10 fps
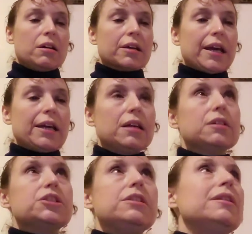Okay,
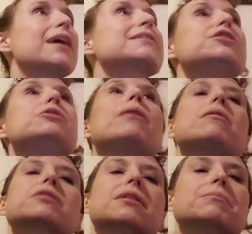the next two
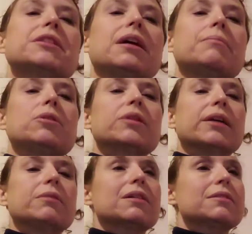hours comes up.
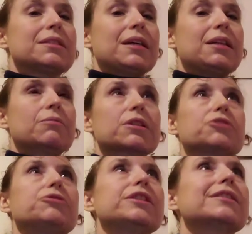Okay, when I was dieting really
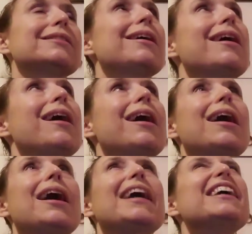strict,
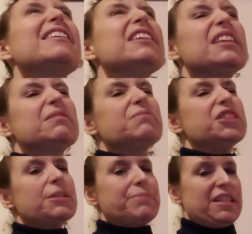I am a
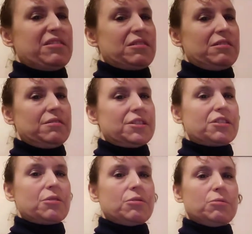chip eater.
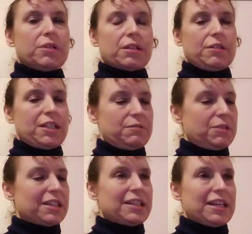So what do I?
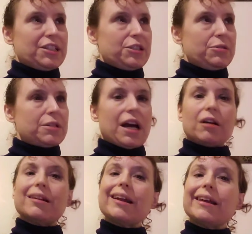What did I do?
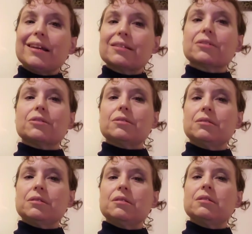How did I handle
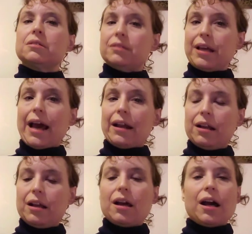that?
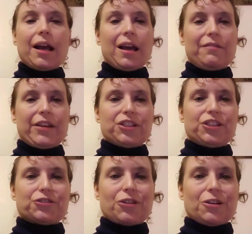I had
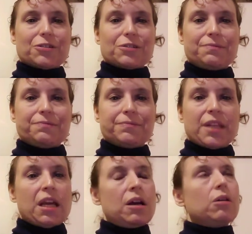veggie straws,
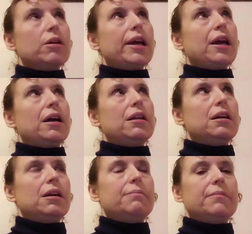or I
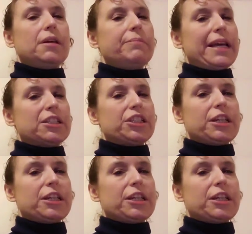had a, a baked